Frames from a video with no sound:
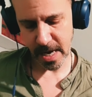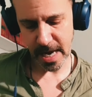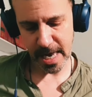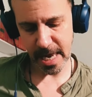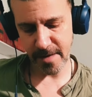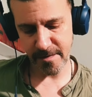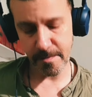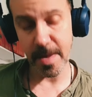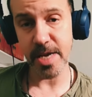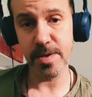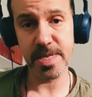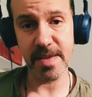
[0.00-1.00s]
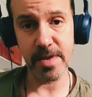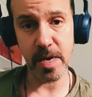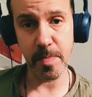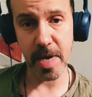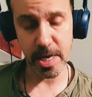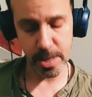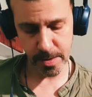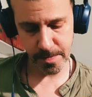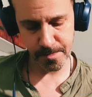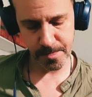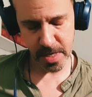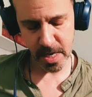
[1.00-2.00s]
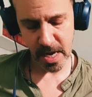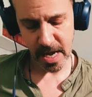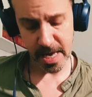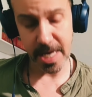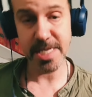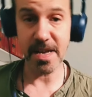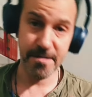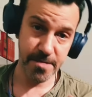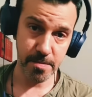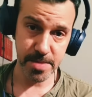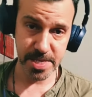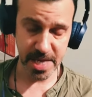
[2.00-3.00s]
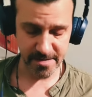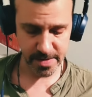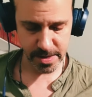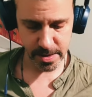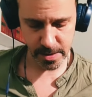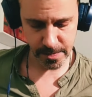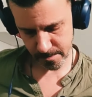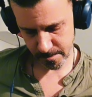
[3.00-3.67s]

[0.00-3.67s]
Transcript: an F major seven arpeggio. And I start from the seventh, you know?